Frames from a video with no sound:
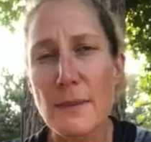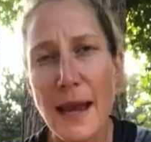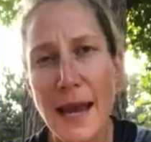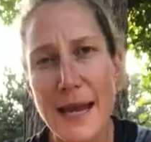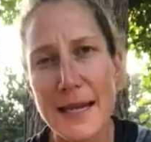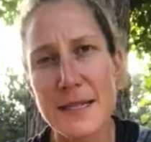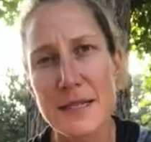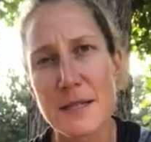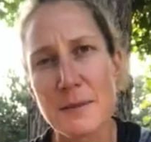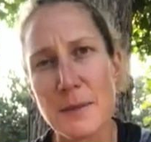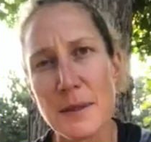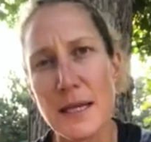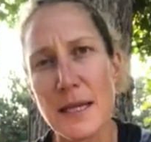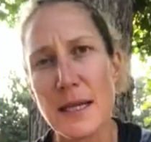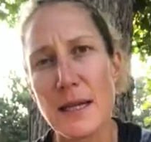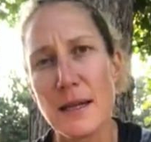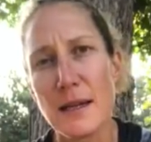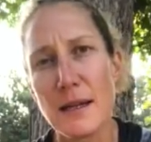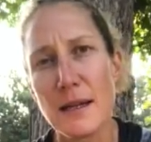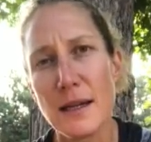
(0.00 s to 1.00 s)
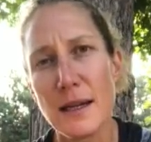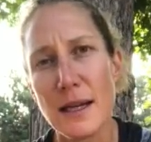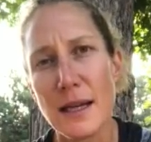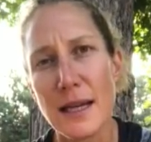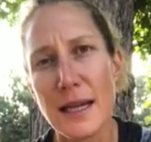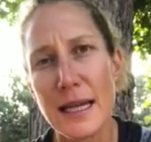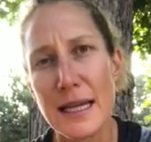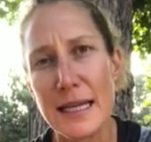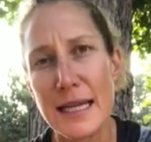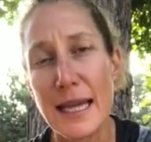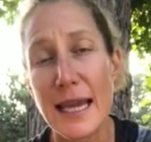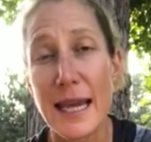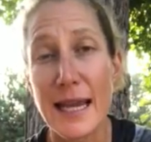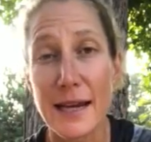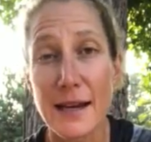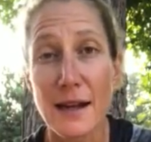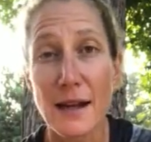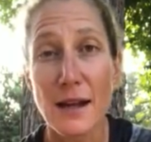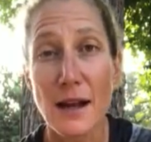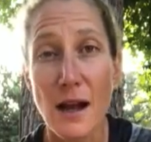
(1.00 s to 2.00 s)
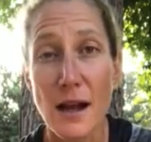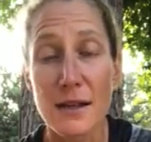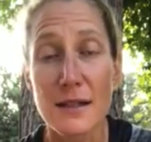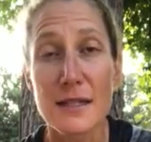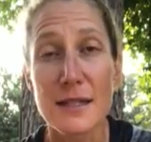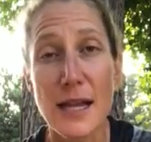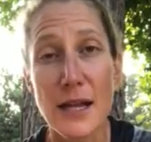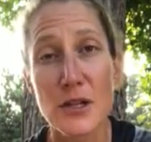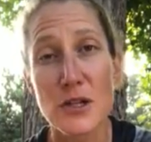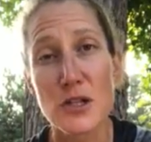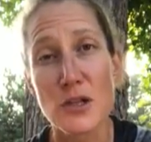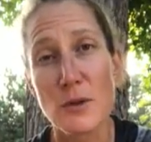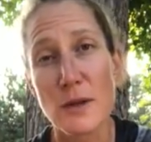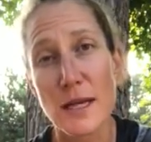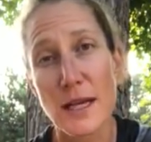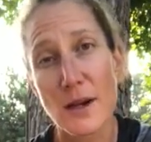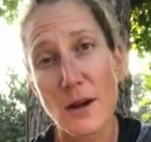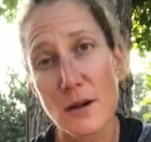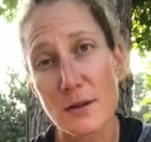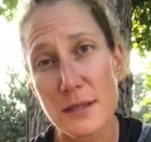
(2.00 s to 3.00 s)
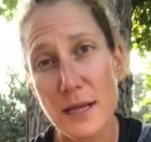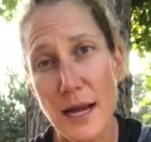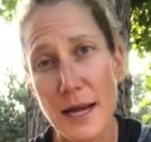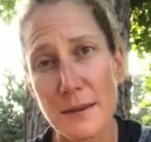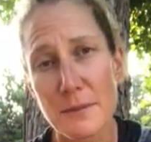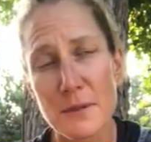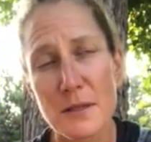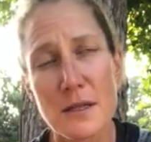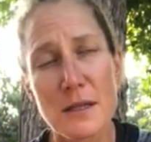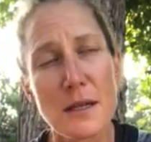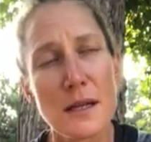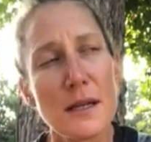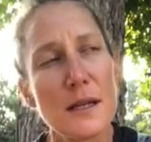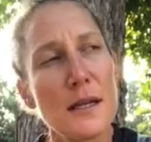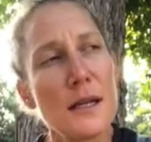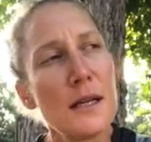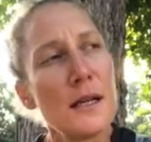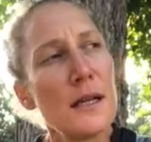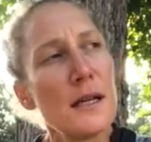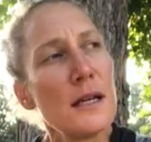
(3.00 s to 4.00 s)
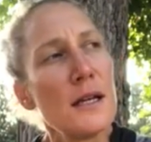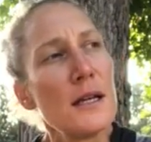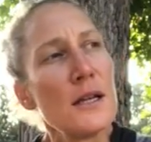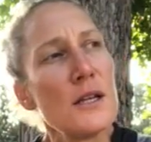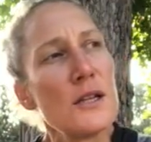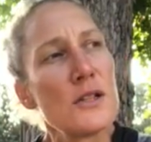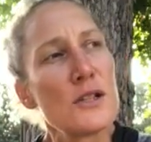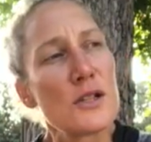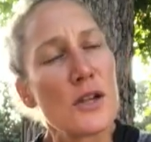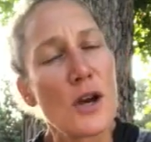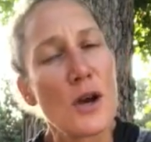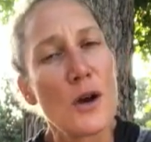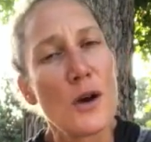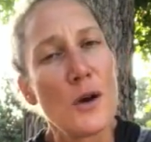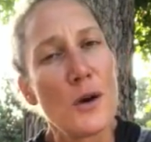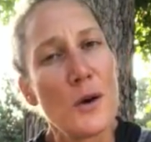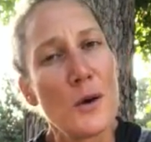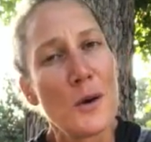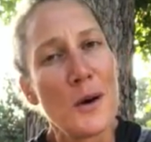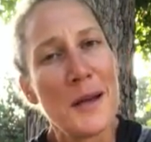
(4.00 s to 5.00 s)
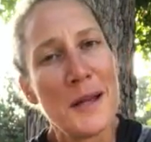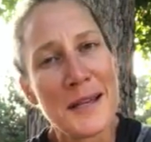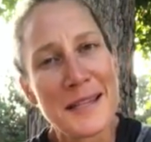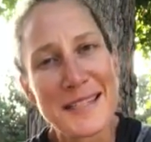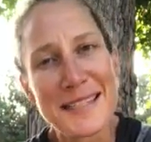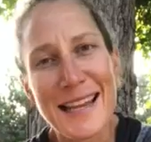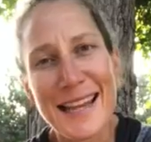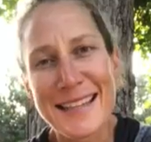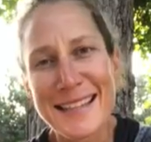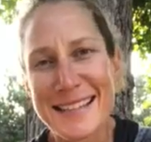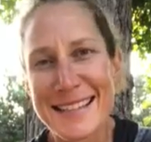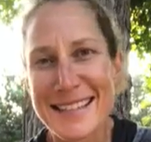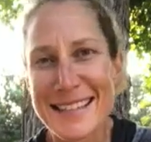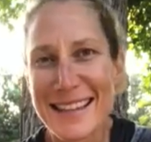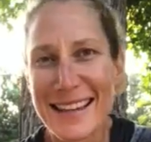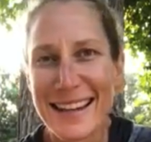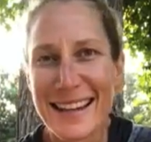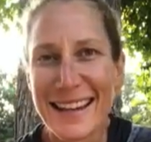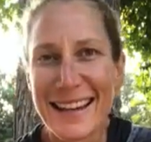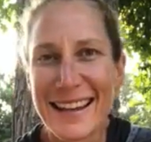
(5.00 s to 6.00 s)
them has to be in Canada on set shooting at all times. So since